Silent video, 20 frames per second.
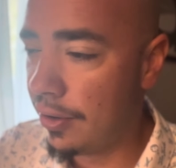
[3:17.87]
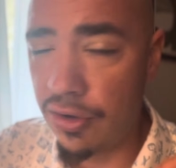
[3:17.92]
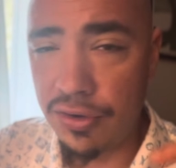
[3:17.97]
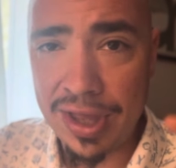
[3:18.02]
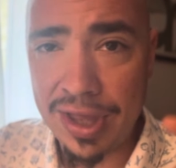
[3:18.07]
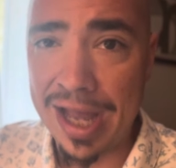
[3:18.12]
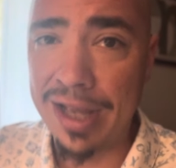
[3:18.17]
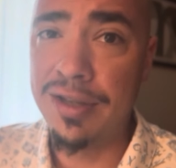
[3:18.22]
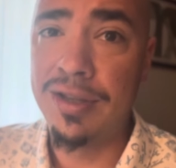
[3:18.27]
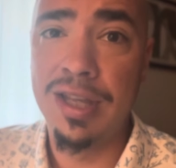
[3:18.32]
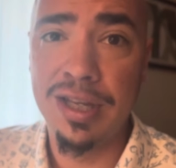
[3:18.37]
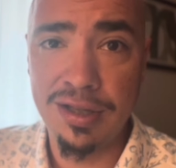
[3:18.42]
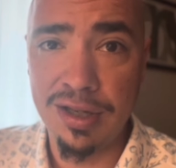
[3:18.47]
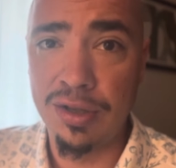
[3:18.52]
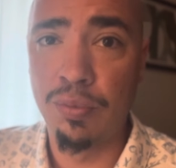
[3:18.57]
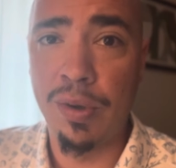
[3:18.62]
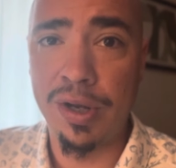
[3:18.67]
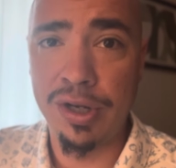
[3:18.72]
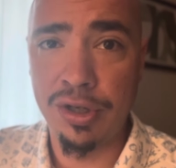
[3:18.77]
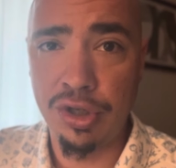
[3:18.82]
this
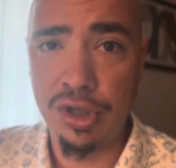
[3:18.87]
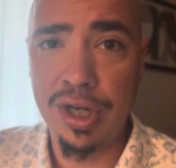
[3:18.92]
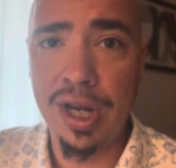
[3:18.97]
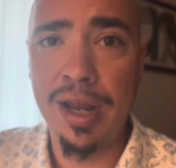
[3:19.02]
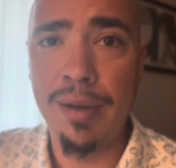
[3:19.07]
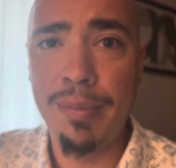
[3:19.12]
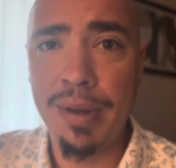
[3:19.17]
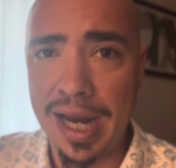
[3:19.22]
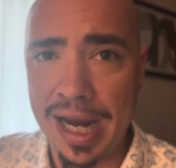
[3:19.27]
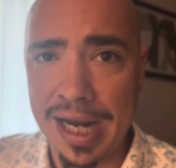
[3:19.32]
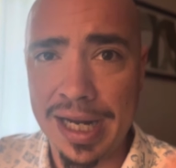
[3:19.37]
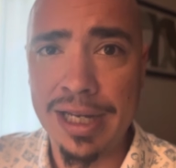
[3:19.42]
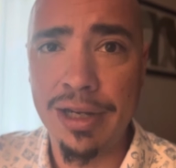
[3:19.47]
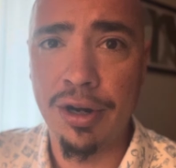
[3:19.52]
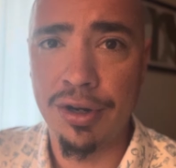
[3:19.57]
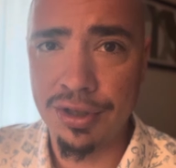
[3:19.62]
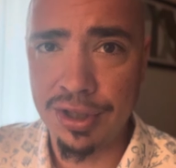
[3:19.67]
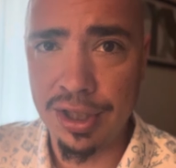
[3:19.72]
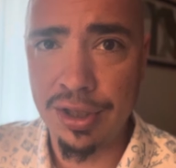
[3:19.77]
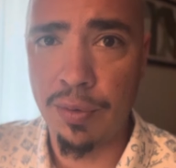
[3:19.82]
is when SHIB and
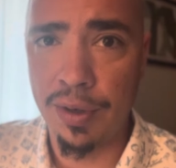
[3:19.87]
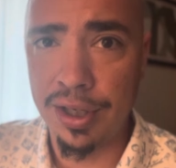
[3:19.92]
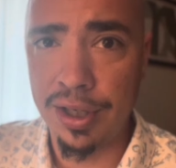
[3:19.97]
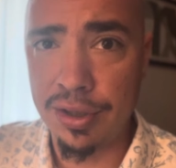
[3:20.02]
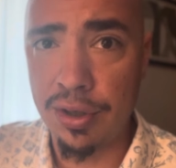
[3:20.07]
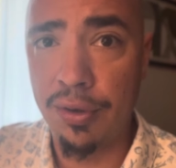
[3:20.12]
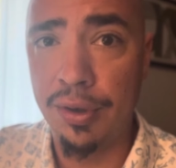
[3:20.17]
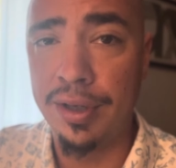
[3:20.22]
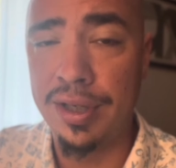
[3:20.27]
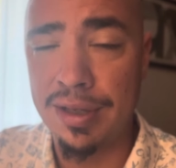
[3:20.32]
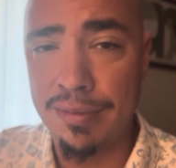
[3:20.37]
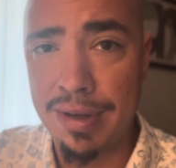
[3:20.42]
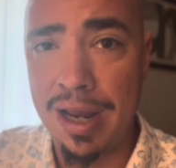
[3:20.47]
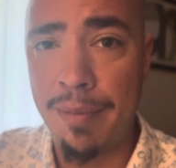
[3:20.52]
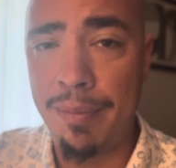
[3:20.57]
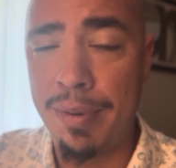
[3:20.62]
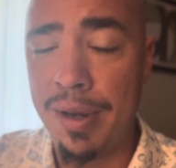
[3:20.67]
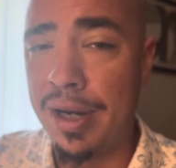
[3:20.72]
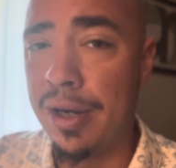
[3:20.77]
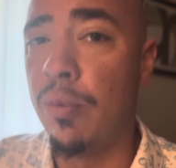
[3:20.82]
ERC-20 tokens, in my
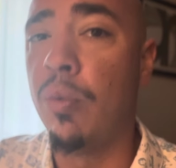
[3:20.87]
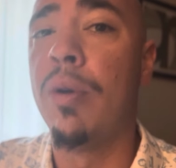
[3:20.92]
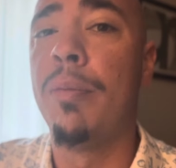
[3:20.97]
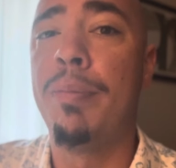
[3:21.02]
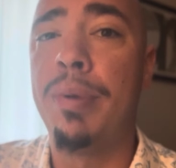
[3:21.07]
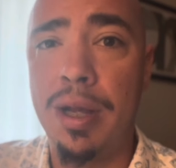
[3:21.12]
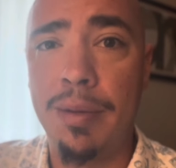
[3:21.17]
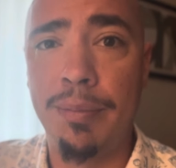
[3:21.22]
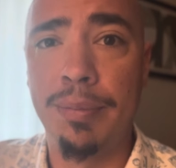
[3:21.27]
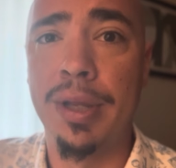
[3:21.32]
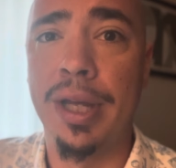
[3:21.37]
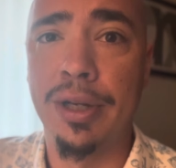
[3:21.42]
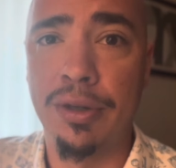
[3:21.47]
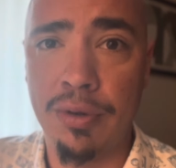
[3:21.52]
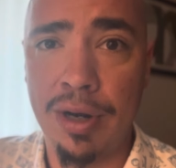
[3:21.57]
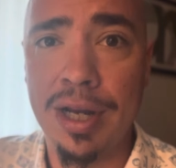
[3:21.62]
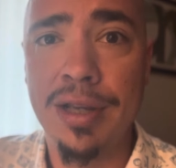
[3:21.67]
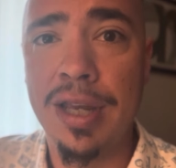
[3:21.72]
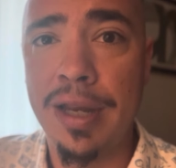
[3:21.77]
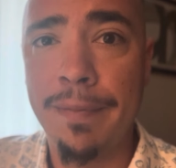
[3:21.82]
opinion, will pump like
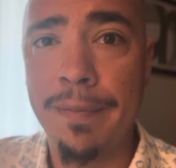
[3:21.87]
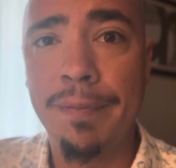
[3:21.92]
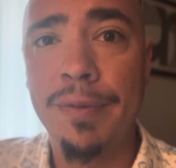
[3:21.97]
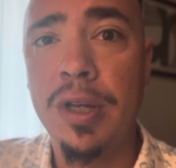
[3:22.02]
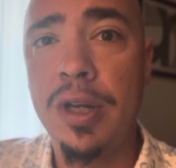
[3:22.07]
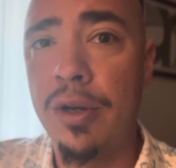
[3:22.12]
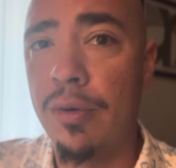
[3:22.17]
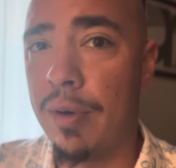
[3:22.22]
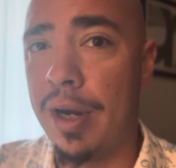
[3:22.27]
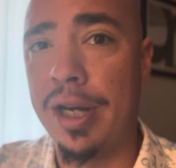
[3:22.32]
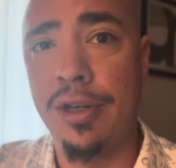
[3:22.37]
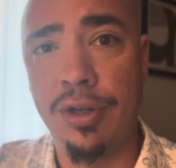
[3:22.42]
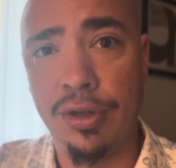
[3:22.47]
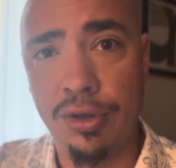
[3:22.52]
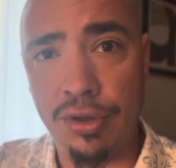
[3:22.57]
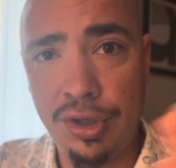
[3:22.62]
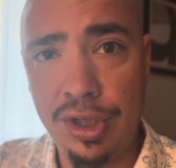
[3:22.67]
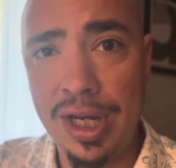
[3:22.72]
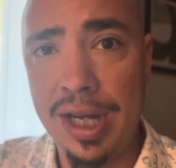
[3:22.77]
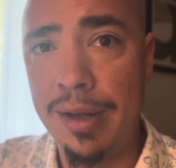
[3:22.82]
crazy, right? Your
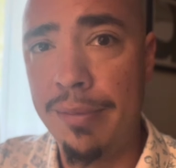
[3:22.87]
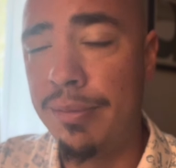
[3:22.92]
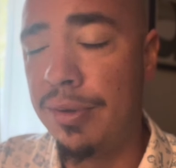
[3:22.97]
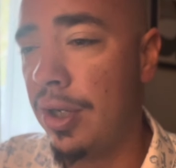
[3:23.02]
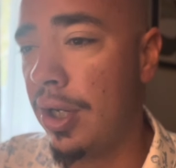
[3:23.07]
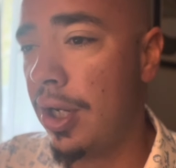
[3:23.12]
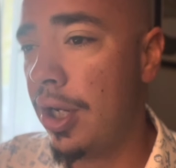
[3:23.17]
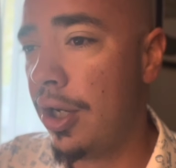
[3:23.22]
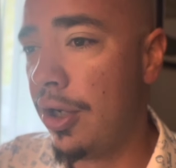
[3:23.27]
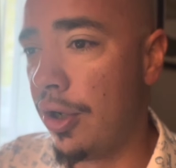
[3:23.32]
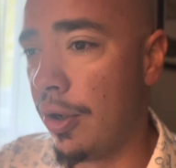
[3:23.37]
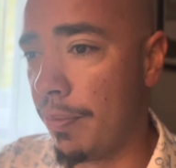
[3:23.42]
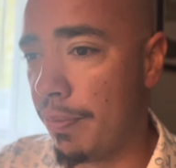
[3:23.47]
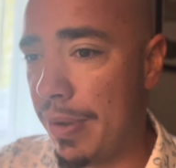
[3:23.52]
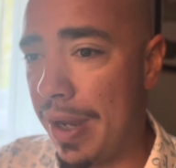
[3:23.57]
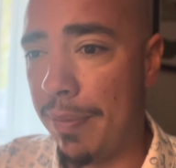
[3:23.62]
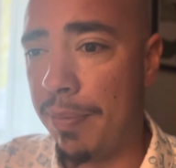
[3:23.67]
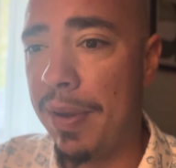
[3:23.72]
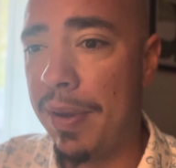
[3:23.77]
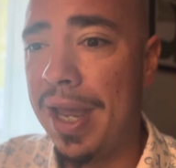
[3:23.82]
SHIBs, your
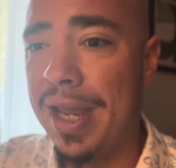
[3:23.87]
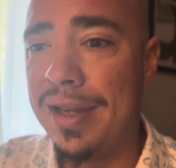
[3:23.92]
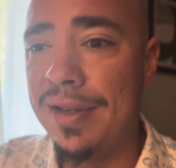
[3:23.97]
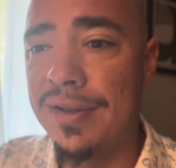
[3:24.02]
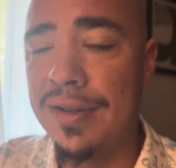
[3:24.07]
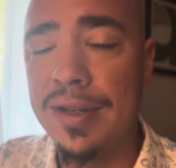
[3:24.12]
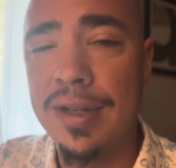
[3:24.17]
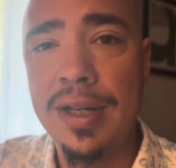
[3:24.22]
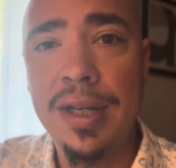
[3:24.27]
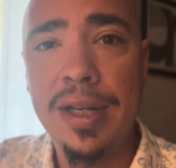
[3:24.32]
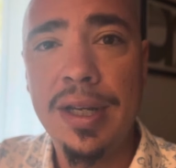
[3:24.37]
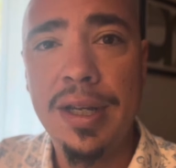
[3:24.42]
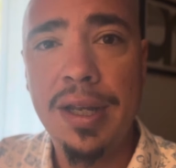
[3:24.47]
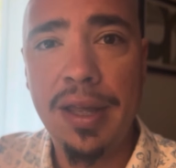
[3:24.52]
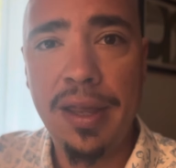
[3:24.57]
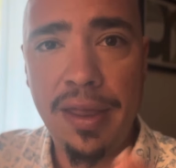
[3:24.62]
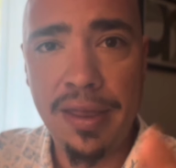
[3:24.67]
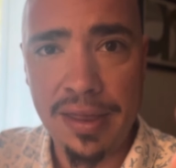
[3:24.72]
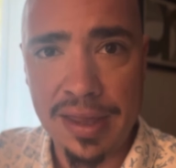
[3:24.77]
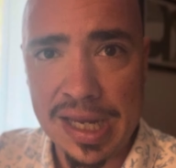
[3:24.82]
Pepes,
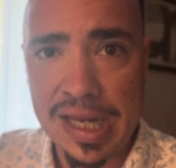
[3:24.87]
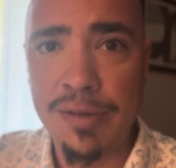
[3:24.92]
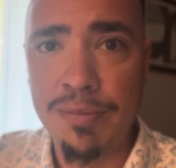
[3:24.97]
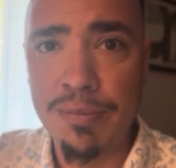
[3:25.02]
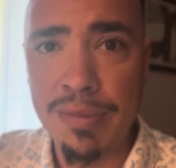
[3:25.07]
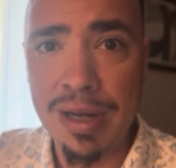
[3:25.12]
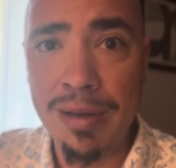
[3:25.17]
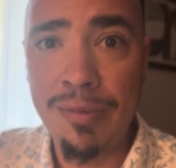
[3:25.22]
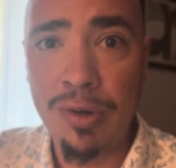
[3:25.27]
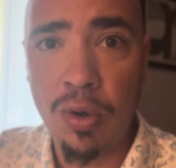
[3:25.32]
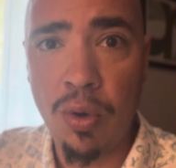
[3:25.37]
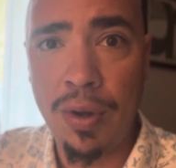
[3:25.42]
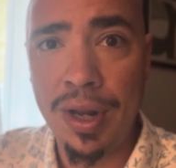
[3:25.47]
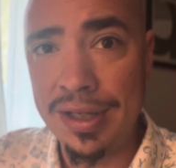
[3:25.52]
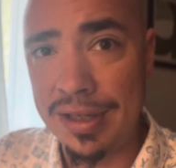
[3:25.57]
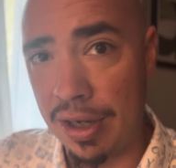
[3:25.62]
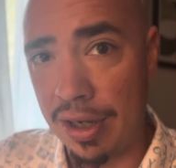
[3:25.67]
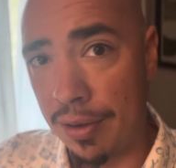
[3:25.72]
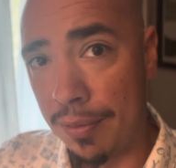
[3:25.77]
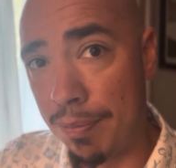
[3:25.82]
these meme
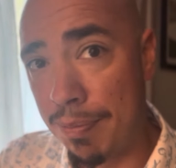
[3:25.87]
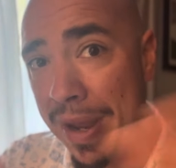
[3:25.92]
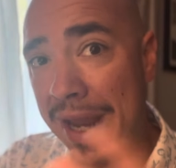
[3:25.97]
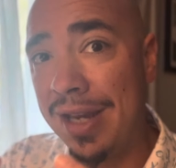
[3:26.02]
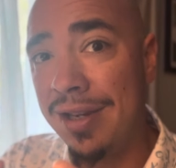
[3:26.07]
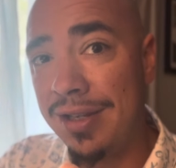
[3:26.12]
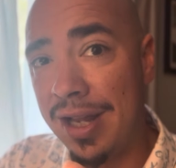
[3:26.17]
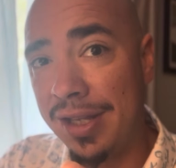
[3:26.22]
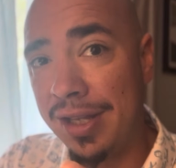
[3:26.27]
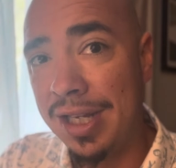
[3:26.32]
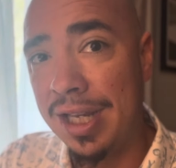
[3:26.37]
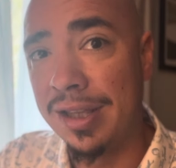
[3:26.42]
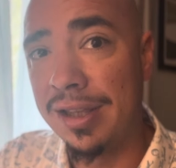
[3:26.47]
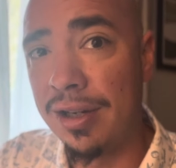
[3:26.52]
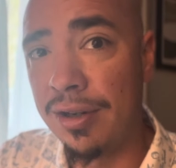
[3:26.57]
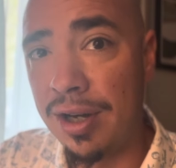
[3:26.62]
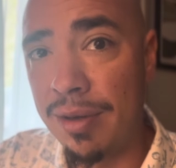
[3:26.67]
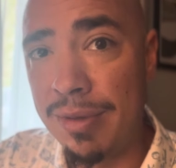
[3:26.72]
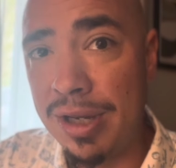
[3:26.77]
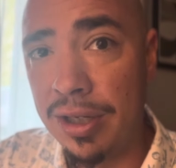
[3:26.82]
coins that are based on the
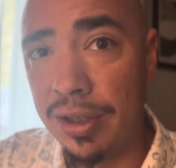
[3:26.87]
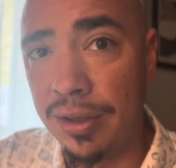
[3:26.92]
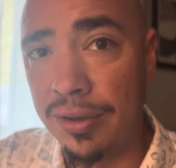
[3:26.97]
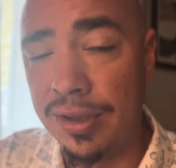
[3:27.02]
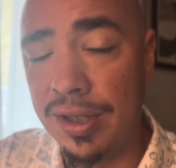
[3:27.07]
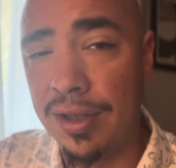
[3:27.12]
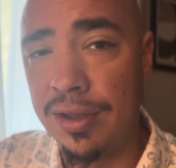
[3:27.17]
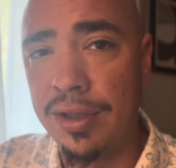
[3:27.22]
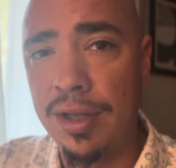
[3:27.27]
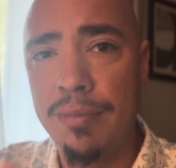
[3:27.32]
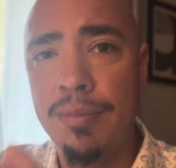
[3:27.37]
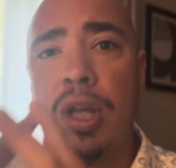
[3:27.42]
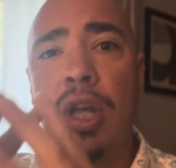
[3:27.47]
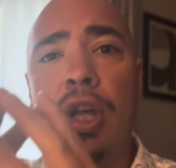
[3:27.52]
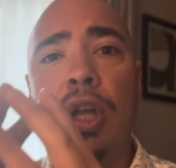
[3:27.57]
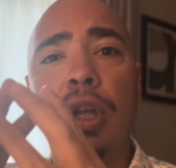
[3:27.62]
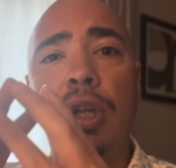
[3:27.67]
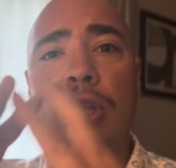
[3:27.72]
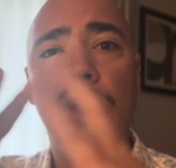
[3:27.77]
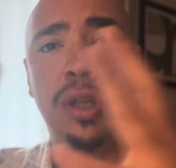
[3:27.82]
Ethereum ecosystem,
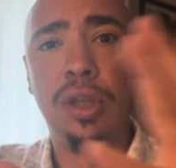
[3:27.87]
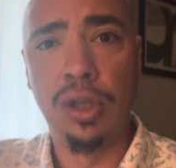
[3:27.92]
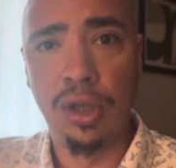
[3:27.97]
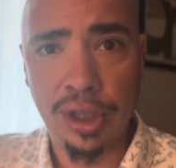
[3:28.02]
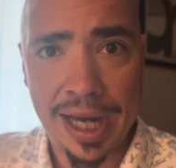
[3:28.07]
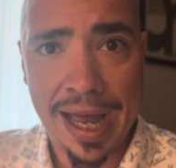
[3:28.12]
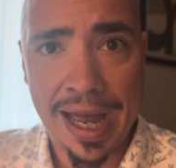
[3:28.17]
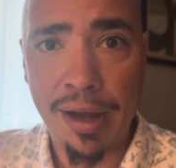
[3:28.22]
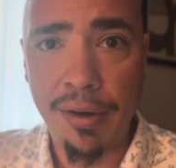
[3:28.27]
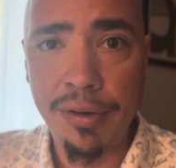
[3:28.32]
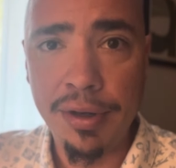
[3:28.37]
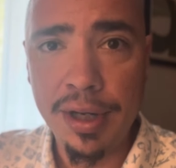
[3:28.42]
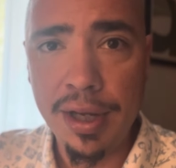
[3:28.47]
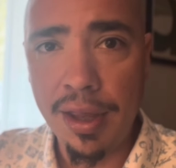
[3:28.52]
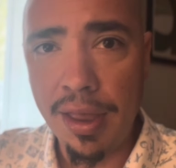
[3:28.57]
look out.